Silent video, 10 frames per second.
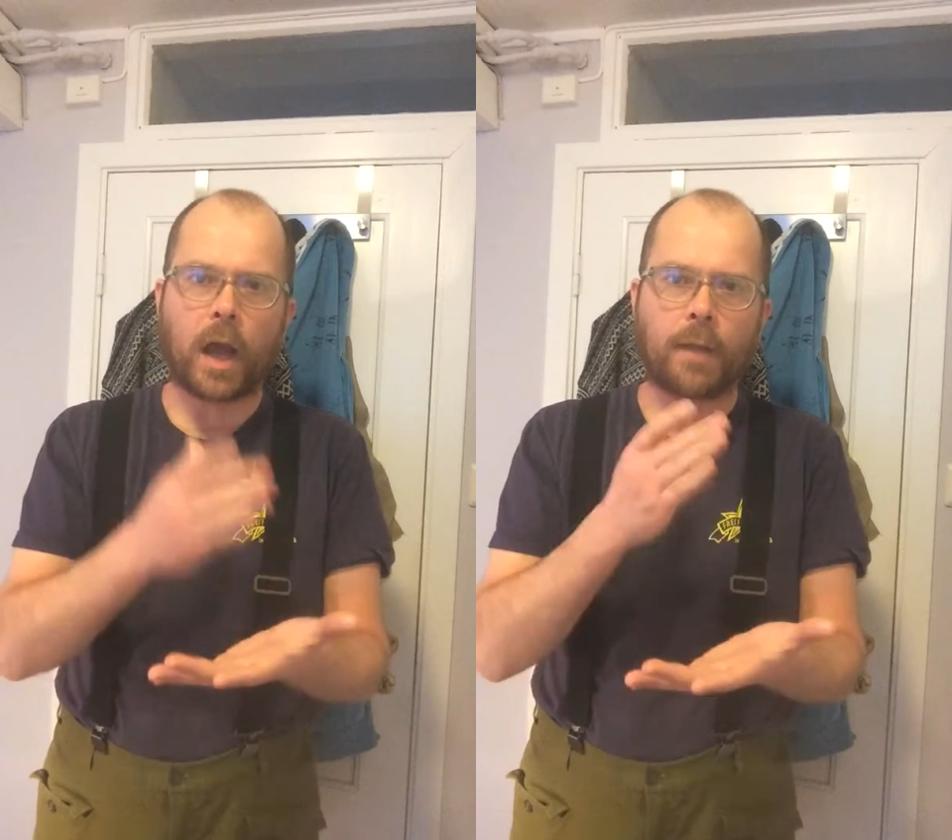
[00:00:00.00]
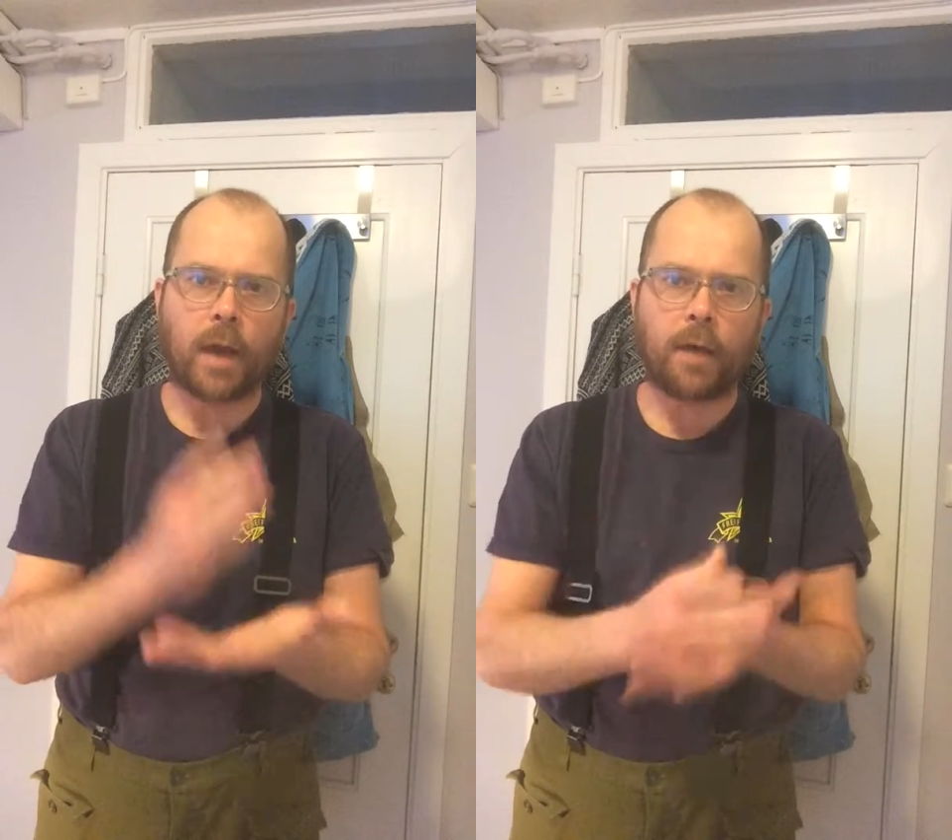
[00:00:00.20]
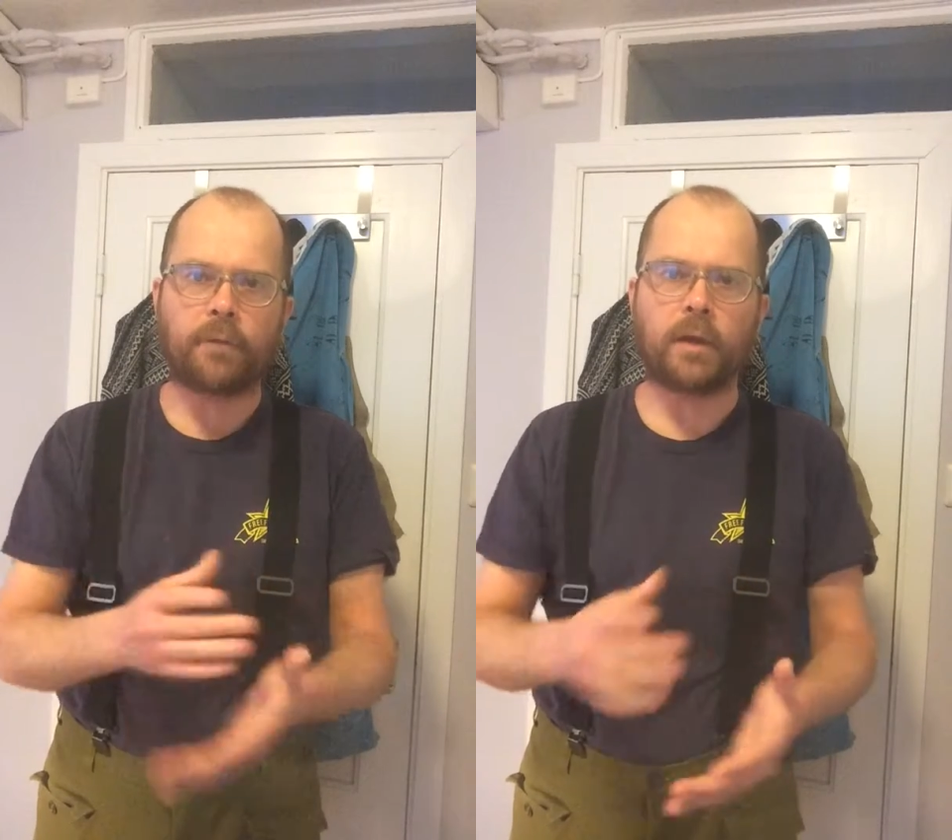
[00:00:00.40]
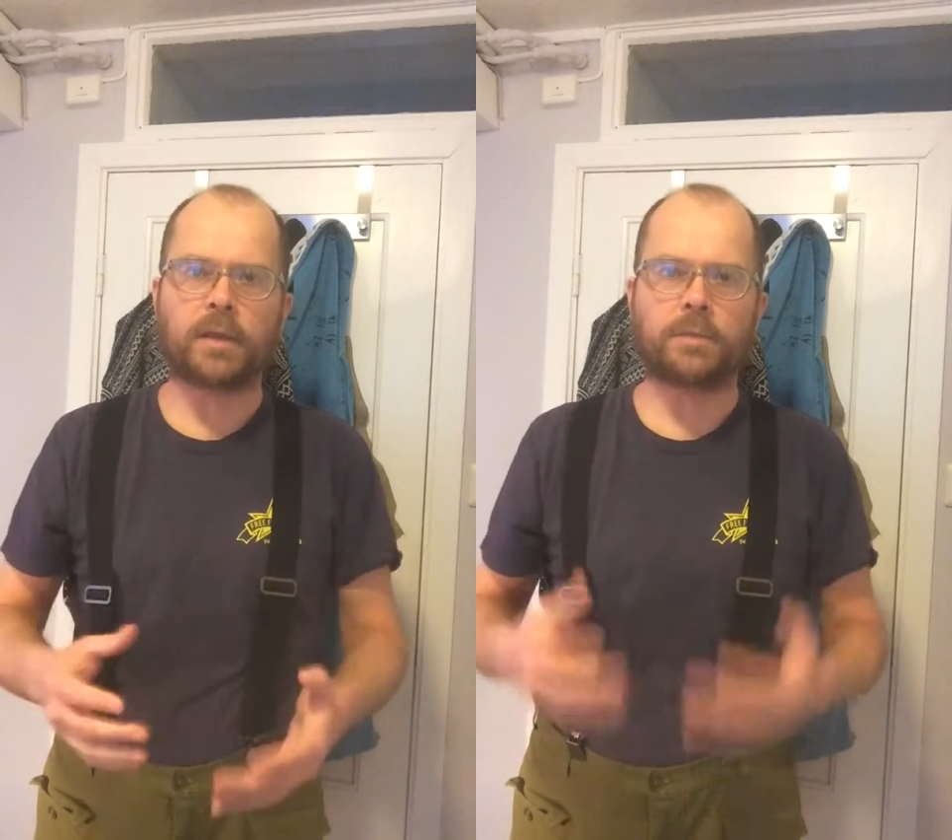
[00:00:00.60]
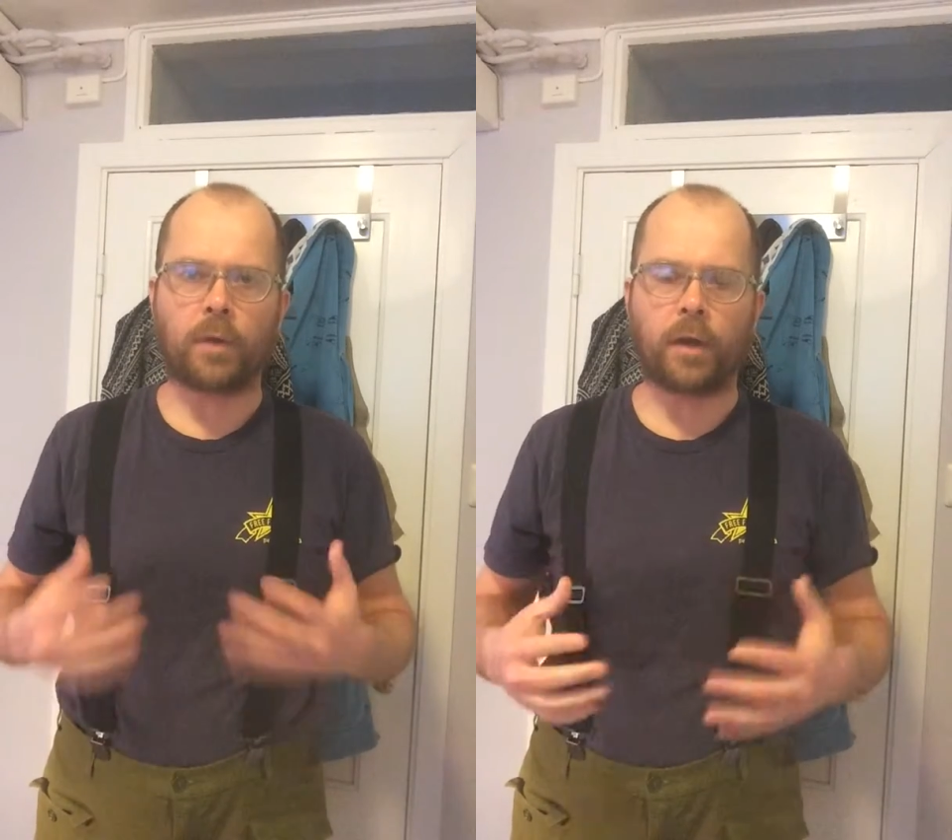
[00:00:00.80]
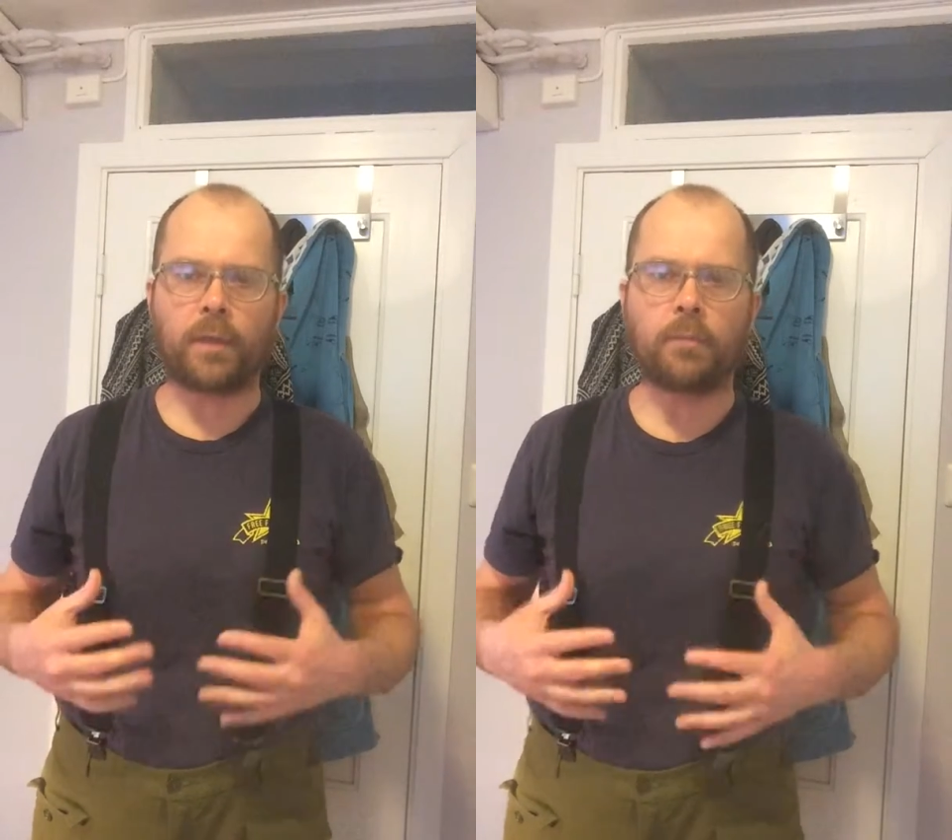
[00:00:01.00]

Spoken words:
I am heaven as breath.